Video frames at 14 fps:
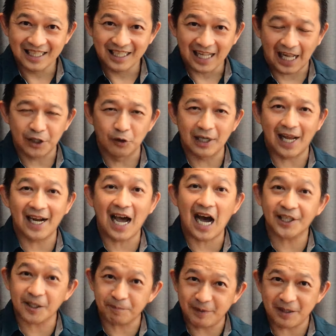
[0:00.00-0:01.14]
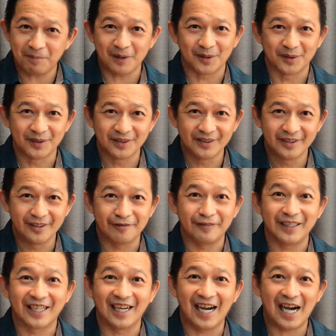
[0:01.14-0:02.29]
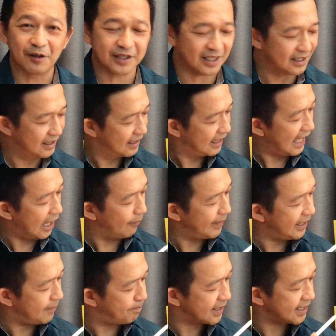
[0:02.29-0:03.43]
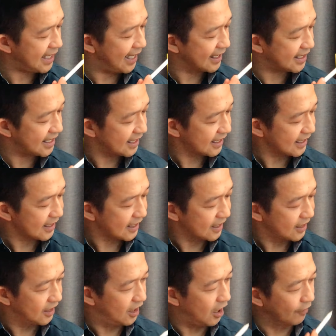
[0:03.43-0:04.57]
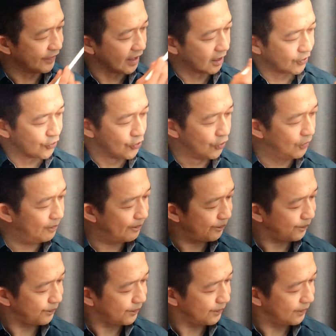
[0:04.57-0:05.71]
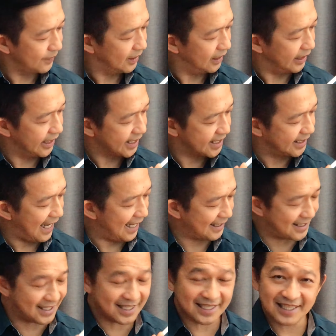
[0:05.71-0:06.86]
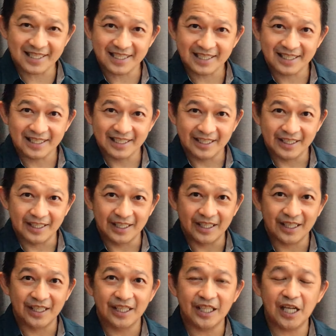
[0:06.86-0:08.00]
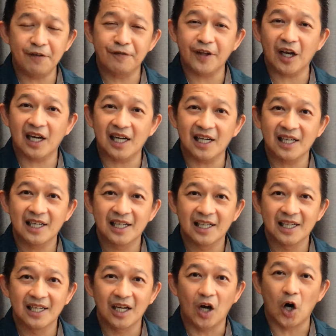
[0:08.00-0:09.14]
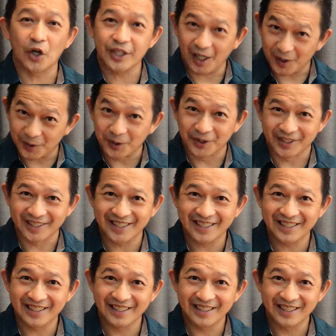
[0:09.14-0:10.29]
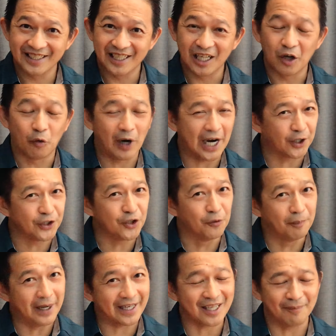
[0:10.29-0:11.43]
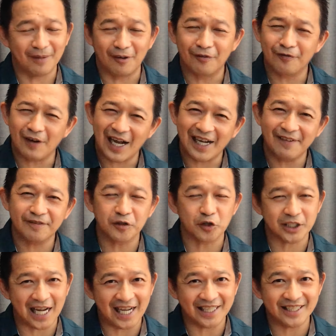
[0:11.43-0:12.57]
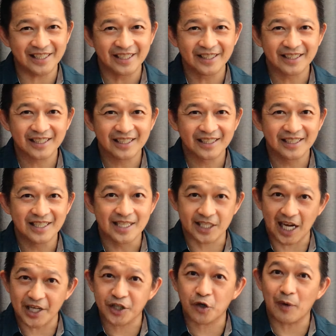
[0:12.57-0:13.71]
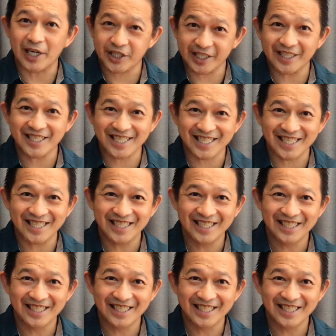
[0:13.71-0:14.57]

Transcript: and you let other people figure out how many percent of the group is that. If you're on your own, why don't you make about 5 to 10 such questions